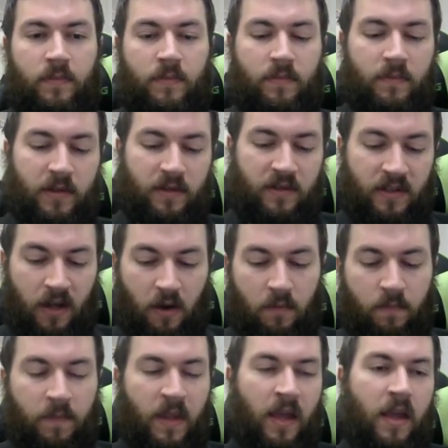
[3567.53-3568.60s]

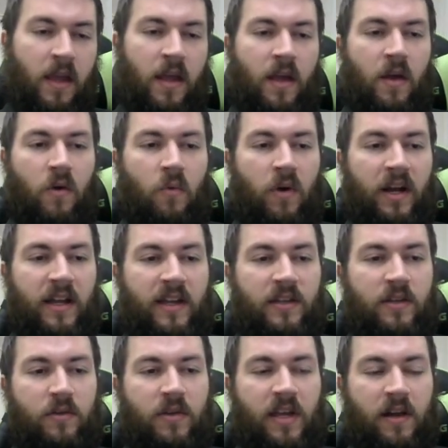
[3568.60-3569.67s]
So what I can
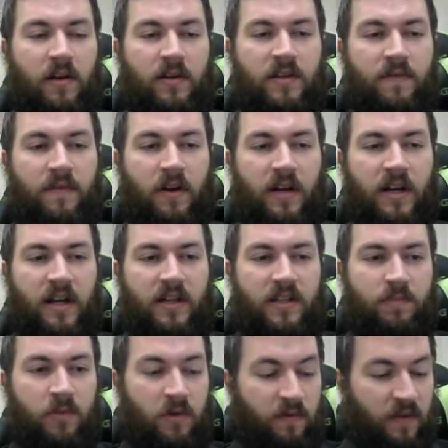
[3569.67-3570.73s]
do here is a very nice
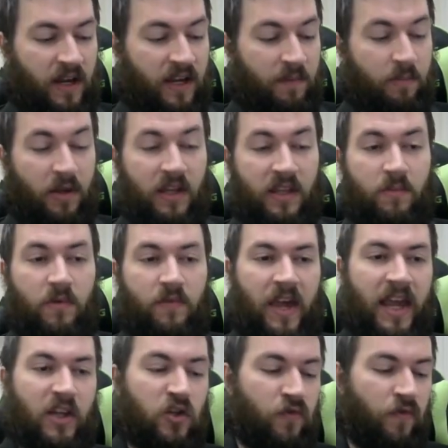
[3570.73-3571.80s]
move. I can play the move
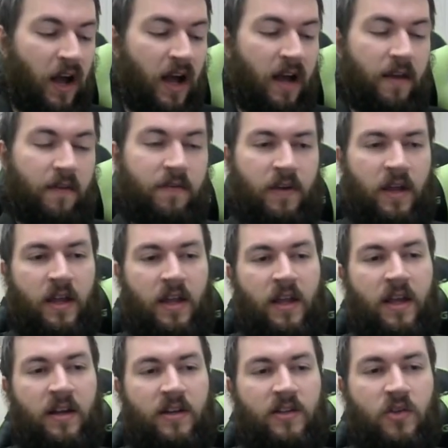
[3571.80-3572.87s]
h5.
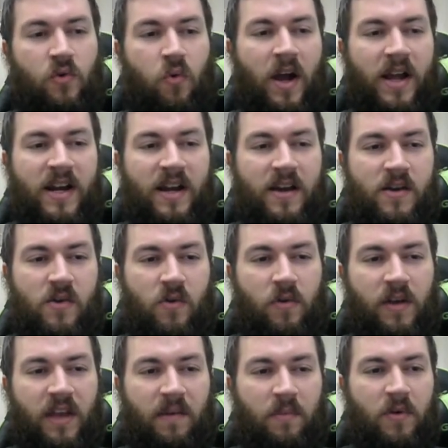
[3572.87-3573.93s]
It's quite an
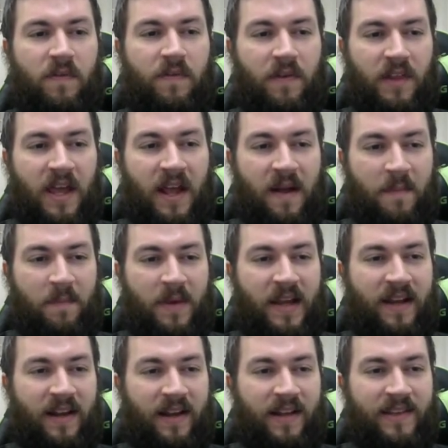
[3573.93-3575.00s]
annoying move for them
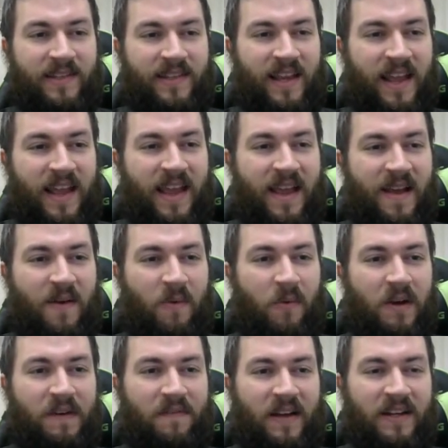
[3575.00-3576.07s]
because
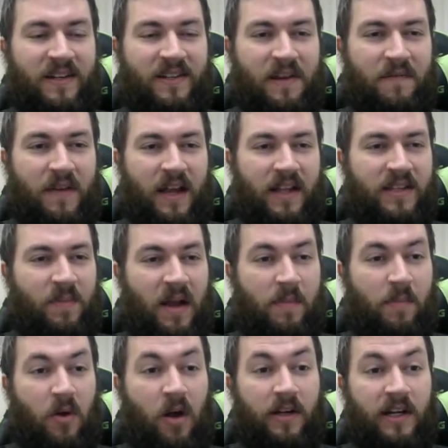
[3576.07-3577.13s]
what if I just advance my
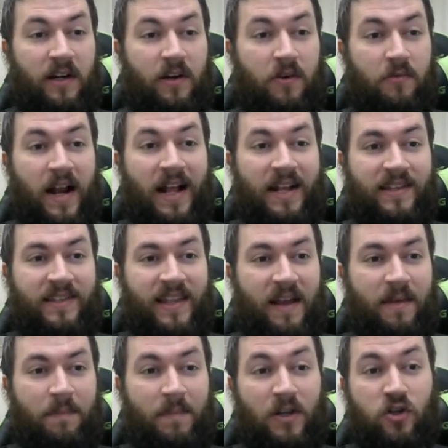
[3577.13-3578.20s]
pawn and harass
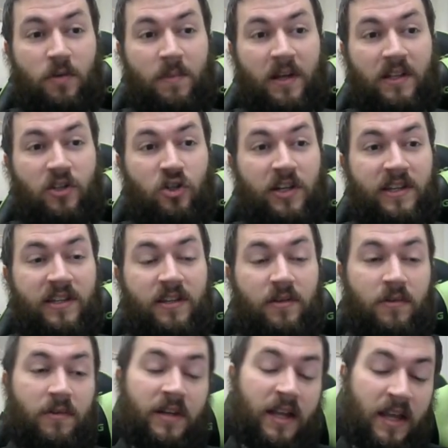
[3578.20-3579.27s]
that bishop on
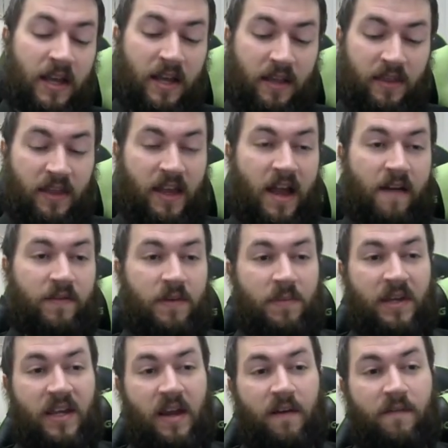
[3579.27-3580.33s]
g2? They have to be
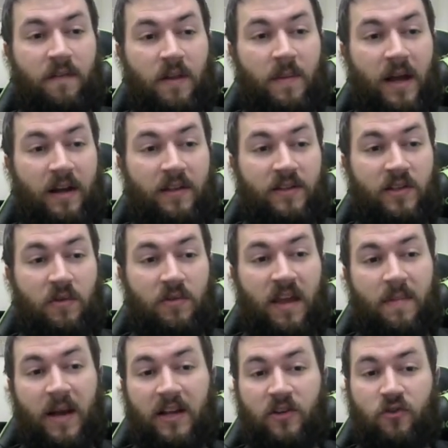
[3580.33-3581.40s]
careful about it. So they
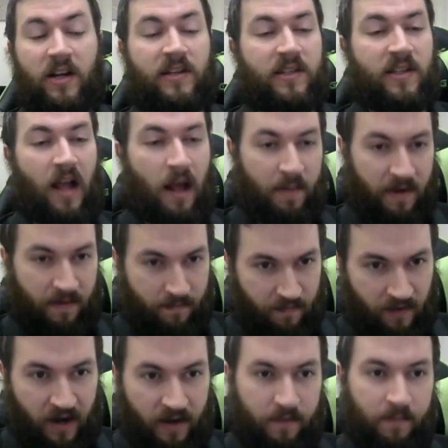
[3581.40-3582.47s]
might try to stop me, fine.